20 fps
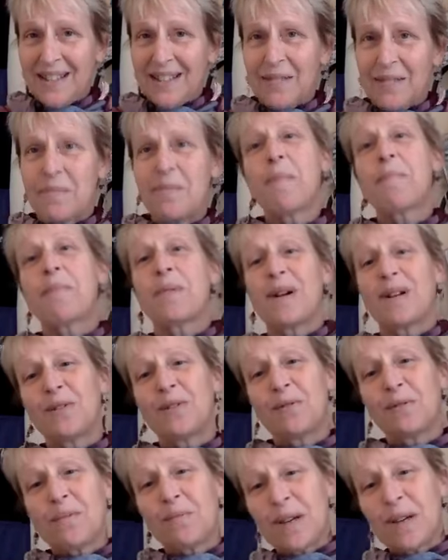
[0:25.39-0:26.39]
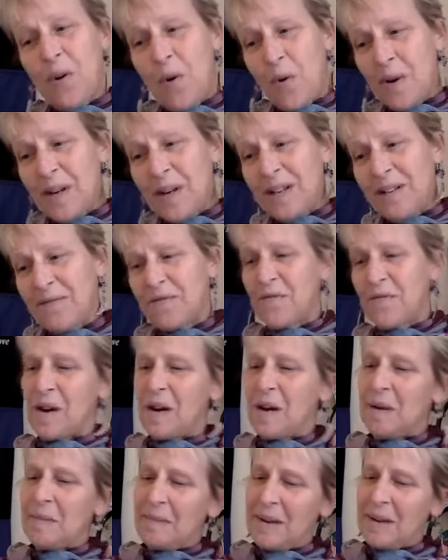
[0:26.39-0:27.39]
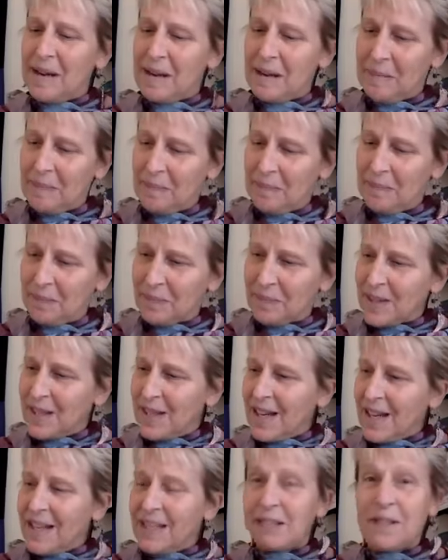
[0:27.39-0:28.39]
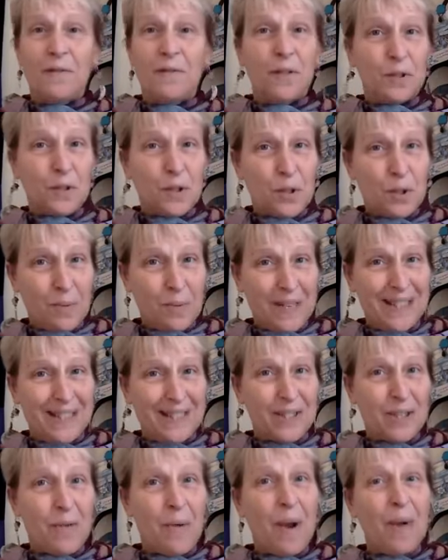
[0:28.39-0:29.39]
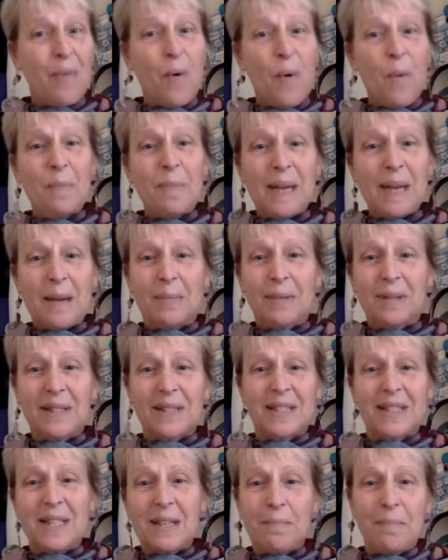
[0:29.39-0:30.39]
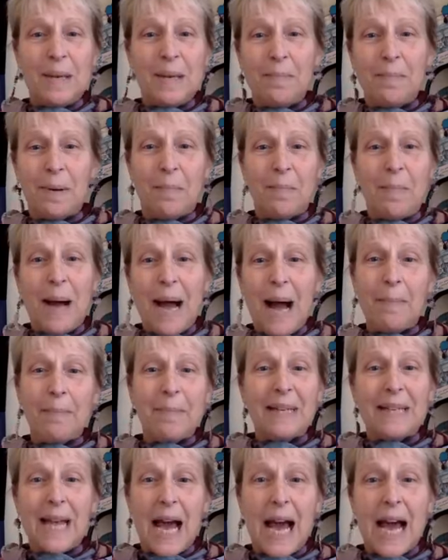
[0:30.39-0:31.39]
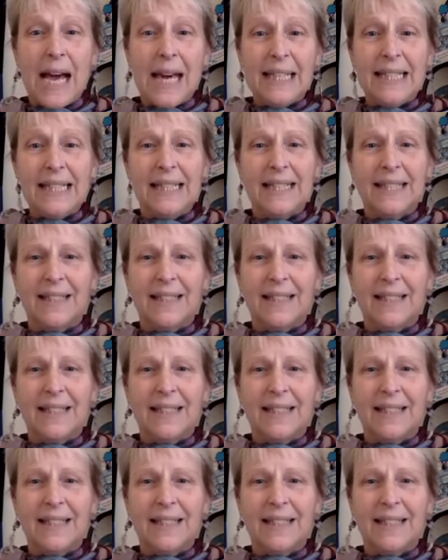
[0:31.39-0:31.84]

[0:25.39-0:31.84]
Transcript: Remember, I do the recording from um, a different screen, so I won't be able to see people popping on.